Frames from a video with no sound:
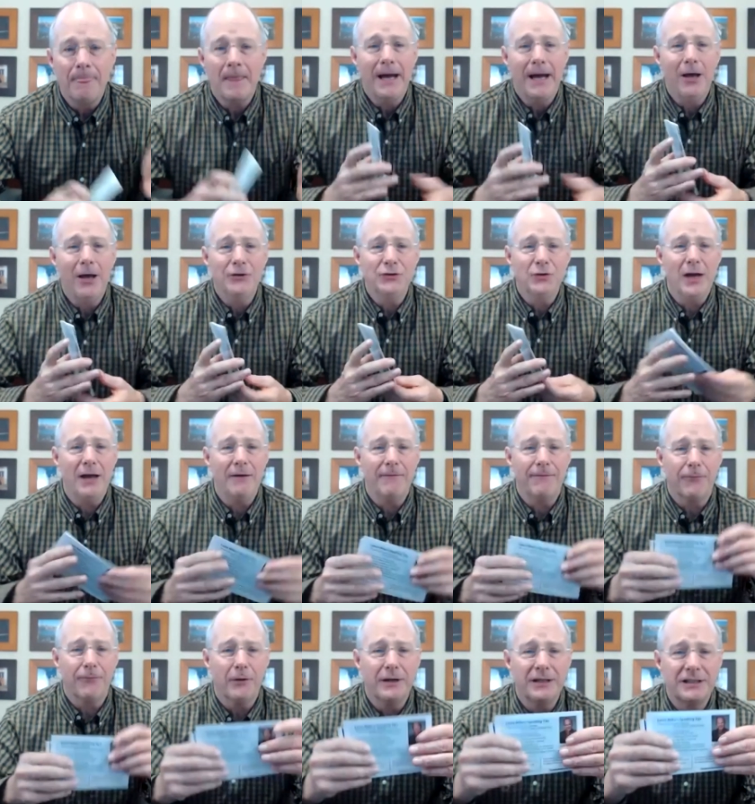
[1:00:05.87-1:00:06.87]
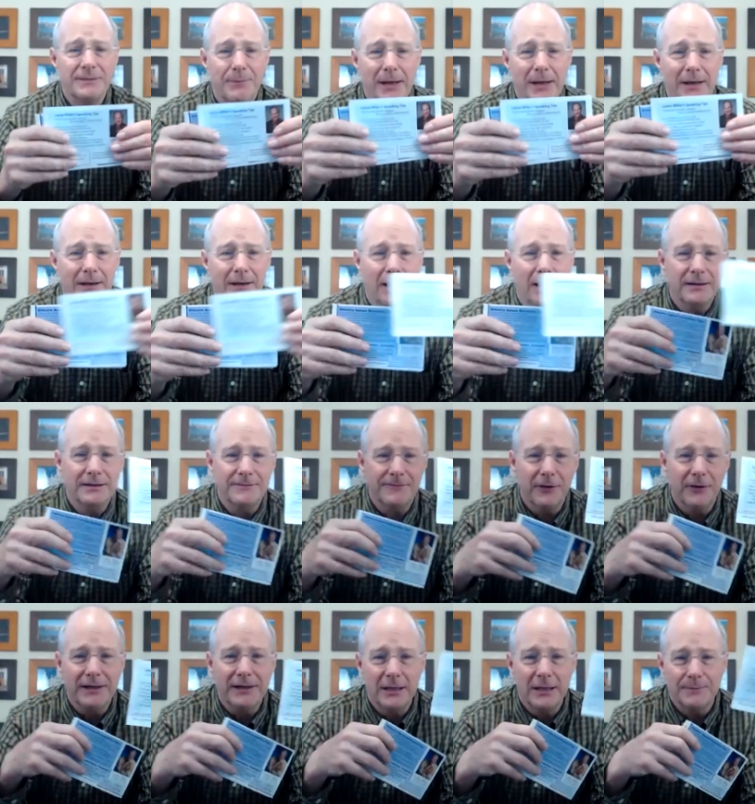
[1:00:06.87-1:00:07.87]
I also have free speak, uh, it's
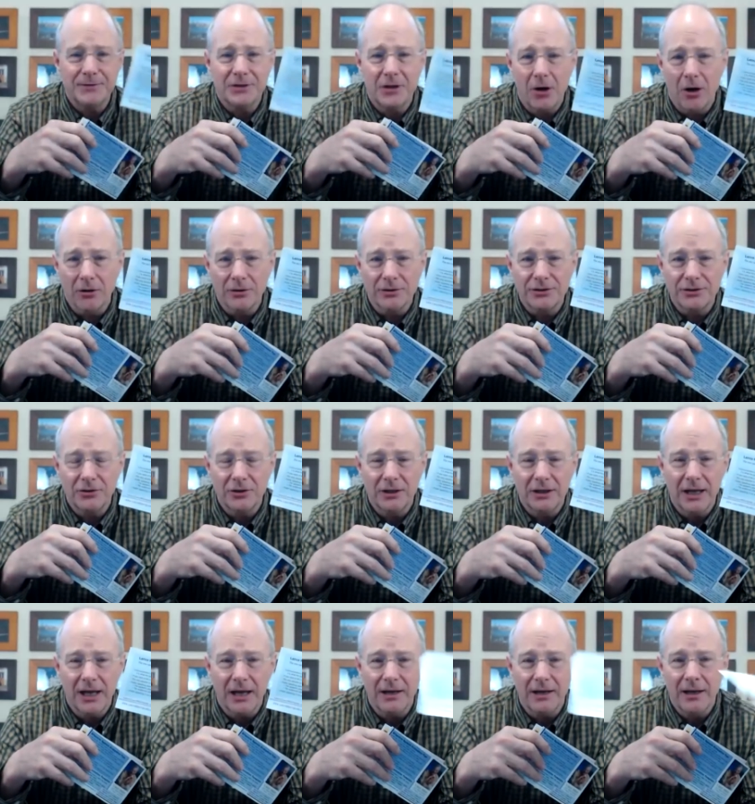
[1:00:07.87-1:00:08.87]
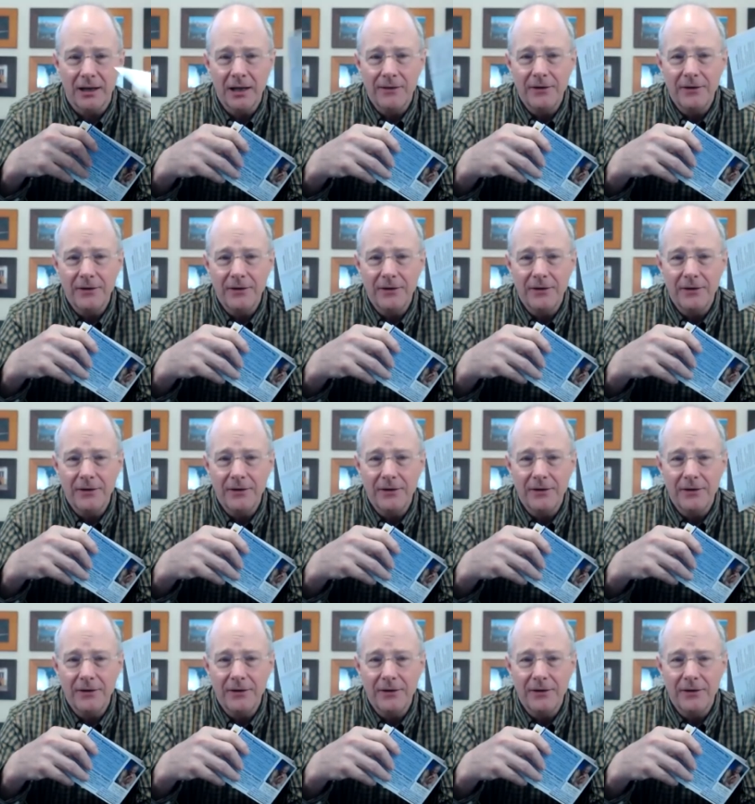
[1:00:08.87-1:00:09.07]
free tips cards you can get.